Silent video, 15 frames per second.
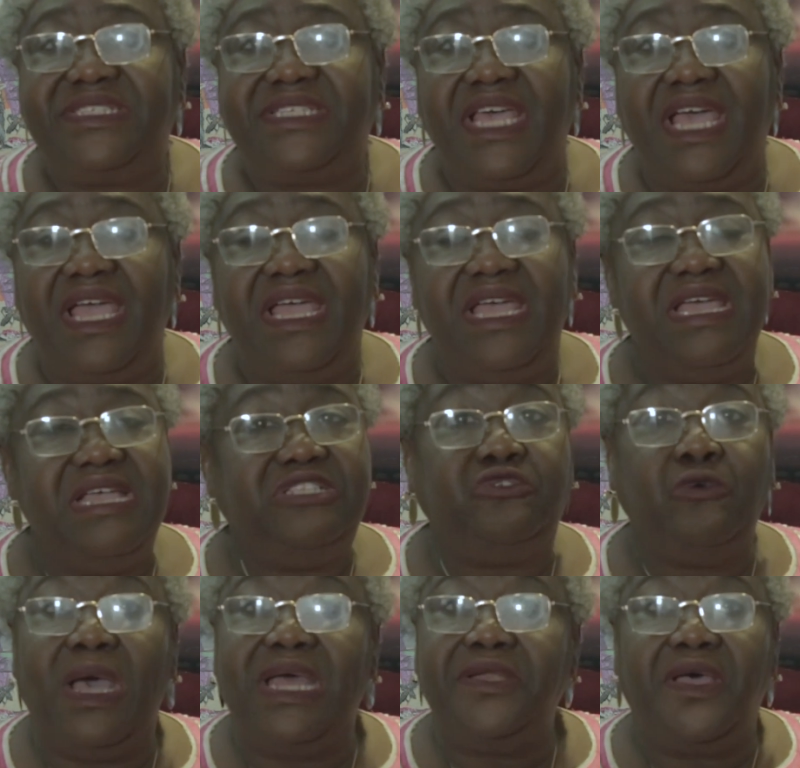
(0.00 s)
visa
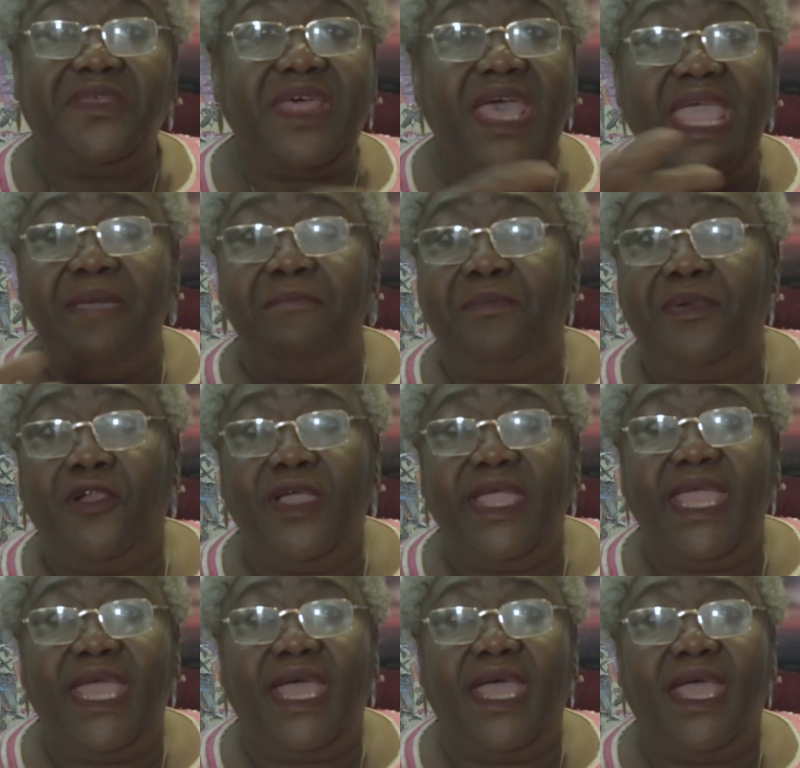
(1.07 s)
to another
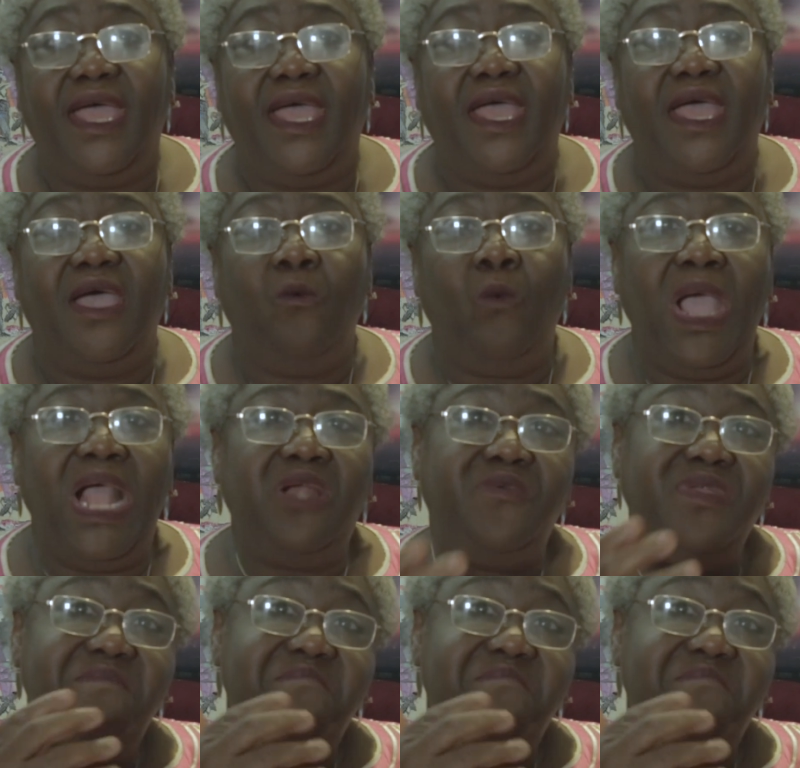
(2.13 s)
employer while